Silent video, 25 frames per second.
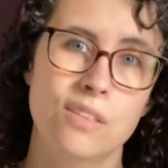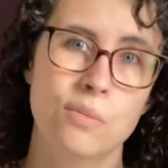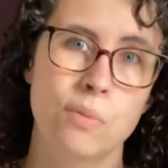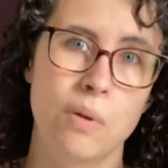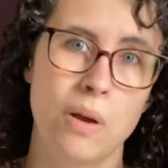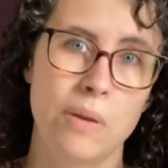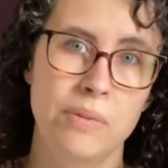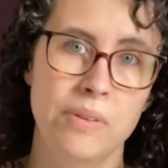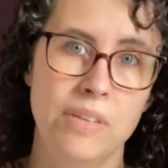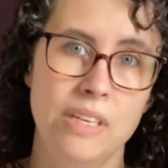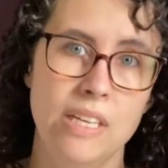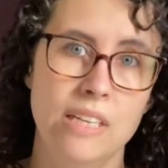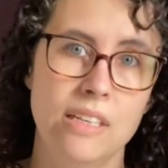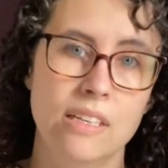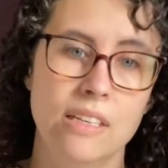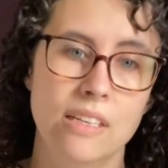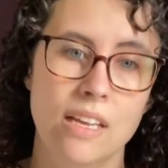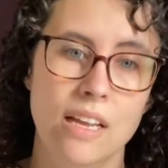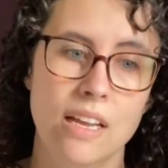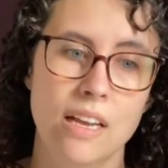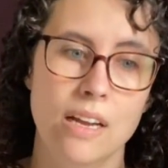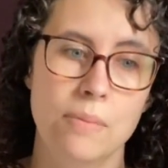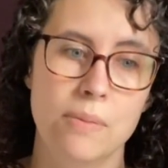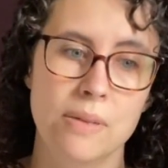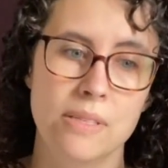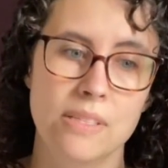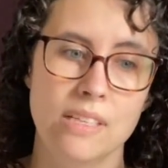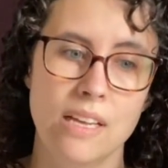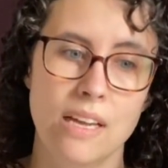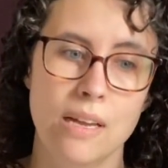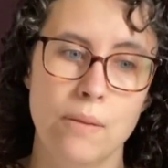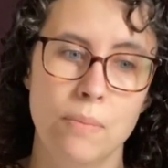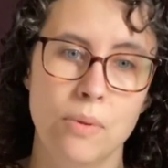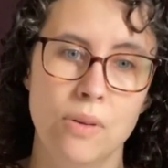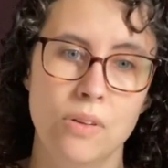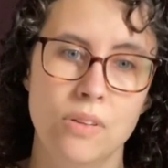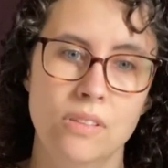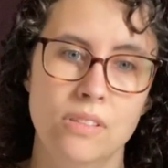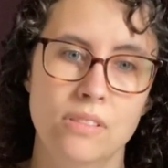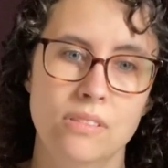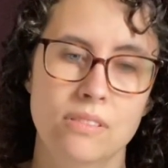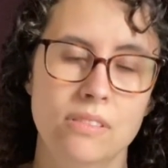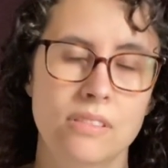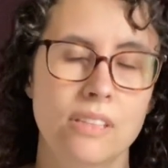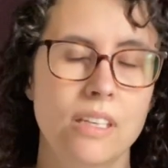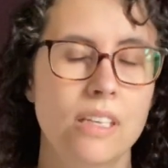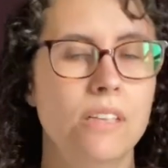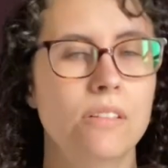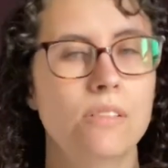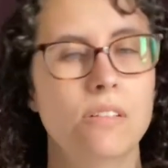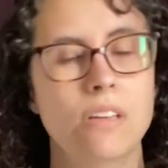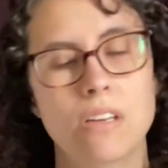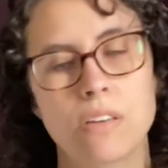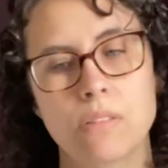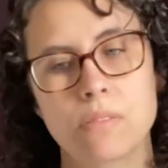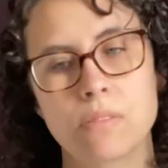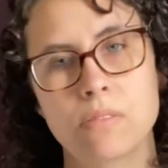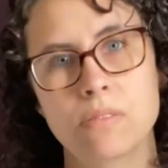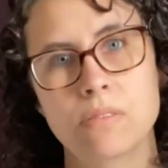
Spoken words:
probably need to knit up a sample. I don't know.